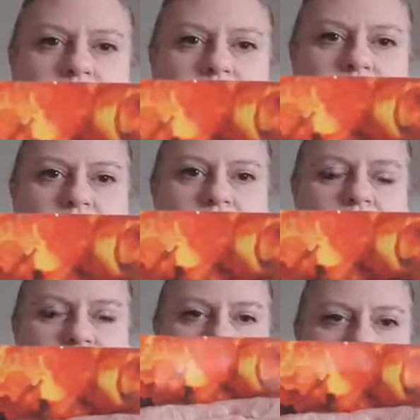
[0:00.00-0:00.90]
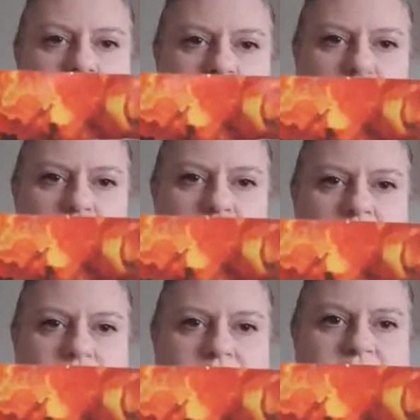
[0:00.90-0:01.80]
Okay, that top
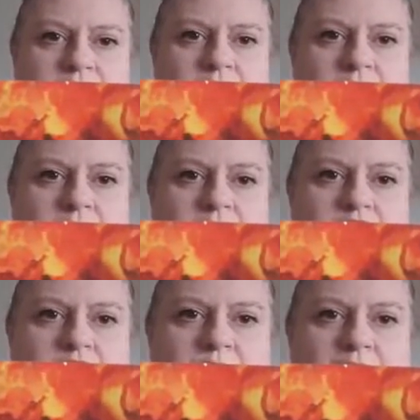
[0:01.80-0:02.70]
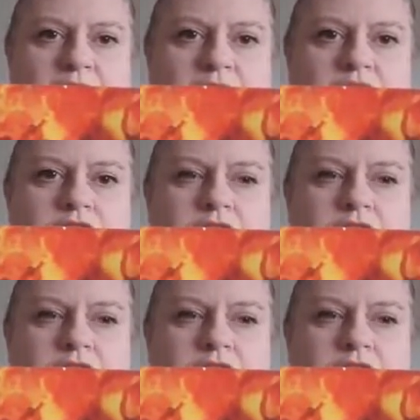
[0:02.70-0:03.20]
part is very much about